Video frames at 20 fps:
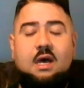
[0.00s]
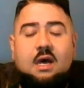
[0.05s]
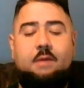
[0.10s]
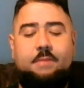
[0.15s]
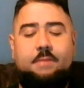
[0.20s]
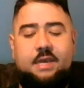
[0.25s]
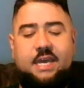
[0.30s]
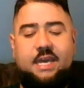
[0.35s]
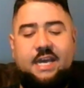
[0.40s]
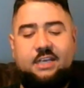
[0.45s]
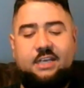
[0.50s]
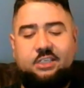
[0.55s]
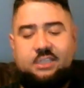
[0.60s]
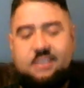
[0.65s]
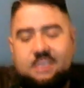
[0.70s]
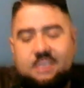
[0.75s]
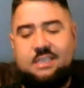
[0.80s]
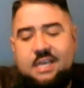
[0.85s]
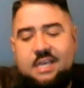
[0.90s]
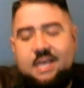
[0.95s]
He actually
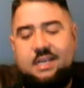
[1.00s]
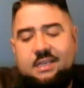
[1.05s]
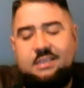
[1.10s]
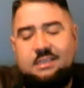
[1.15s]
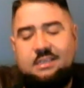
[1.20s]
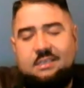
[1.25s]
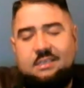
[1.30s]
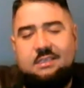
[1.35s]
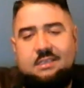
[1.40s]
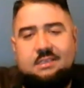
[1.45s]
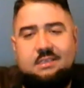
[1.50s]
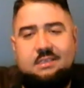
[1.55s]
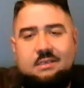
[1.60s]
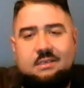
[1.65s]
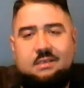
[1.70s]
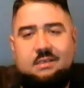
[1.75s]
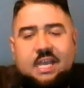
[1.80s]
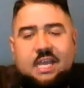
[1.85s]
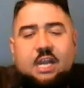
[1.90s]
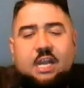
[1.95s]
just got his
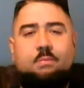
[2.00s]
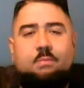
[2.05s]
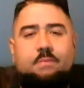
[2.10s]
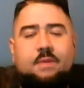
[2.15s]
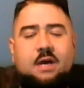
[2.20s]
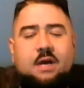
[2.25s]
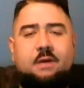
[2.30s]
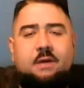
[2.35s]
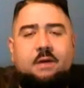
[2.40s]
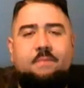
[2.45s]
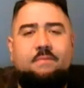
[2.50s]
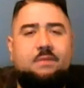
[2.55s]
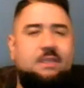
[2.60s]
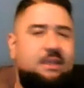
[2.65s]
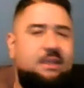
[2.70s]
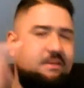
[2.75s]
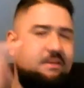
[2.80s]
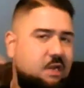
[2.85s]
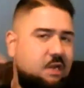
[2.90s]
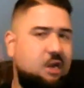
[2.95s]
ear. I
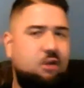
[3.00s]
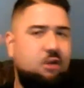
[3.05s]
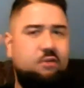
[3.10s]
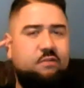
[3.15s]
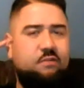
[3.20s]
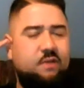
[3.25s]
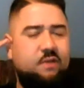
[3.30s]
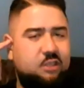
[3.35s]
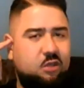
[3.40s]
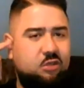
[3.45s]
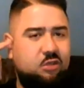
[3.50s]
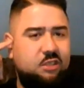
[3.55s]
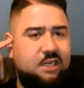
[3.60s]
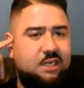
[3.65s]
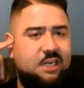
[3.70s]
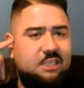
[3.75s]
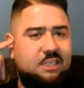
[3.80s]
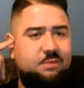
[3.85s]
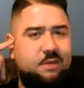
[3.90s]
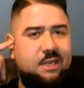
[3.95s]
don't know if I told you
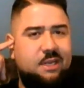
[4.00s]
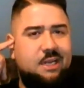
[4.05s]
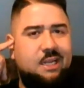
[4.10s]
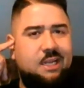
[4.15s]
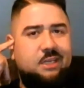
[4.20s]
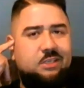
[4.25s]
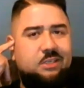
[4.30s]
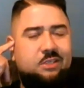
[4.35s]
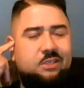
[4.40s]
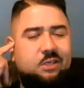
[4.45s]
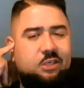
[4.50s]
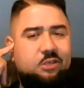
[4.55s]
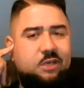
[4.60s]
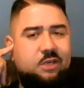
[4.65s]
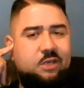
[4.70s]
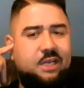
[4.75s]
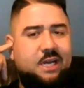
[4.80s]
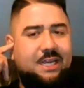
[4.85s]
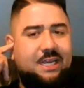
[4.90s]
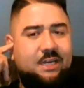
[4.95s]
guys, but he needed surgery. He
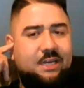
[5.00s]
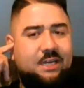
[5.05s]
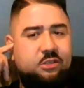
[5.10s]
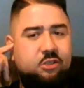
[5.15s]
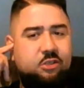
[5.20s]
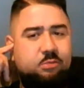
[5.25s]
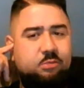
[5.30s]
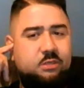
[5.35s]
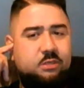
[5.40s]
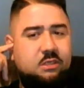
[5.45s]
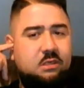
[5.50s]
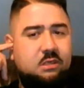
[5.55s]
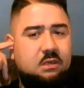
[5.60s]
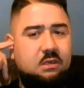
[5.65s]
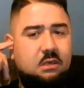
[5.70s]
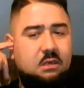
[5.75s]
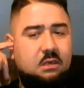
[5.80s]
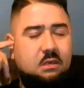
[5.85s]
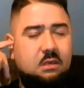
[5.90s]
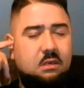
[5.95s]
got ear tubes,
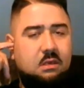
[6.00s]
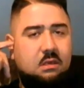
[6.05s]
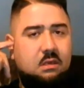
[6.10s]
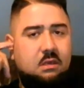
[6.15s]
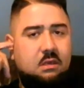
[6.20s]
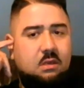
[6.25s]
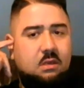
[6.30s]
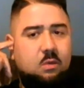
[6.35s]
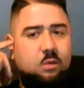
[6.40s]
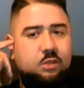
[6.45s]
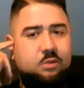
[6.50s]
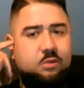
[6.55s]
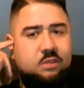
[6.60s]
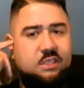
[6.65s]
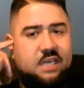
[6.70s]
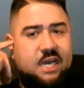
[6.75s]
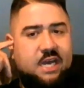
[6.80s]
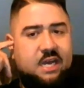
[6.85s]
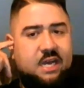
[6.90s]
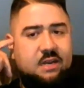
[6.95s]
which was
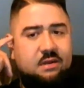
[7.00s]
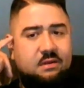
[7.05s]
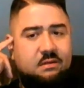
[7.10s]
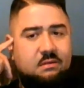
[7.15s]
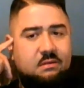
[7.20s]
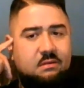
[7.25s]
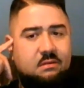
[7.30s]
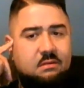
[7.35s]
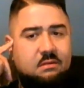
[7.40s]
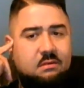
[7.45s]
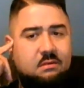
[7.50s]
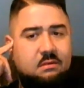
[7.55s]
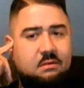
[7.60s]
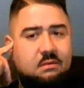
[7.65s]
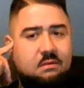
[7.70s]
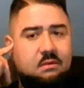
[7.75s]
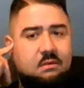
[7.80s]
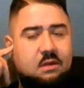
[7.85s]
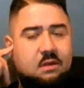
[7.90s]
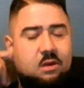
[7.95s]
sad.
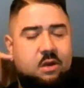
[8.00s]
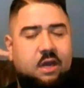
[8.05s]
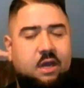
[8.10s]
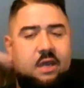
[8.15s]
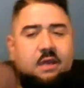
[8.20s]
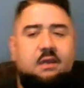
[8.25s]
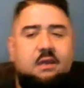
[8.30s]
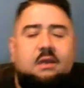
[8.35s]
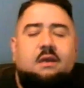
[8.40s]
Okay.